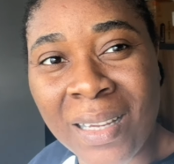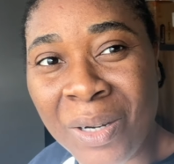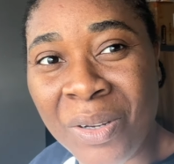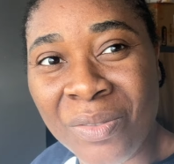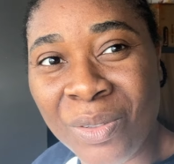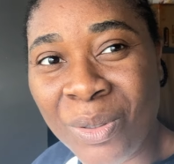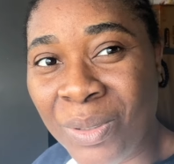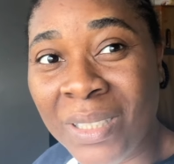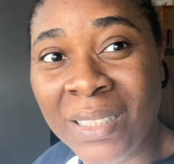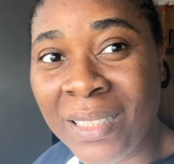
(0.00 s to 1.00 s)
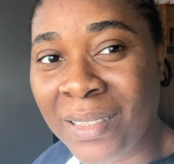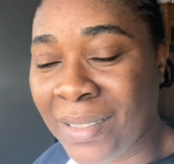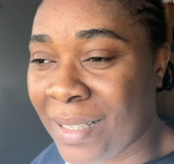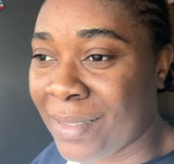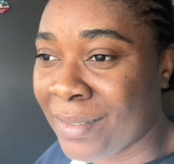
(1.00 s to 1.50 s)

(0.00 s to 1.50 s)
I don't even know the date.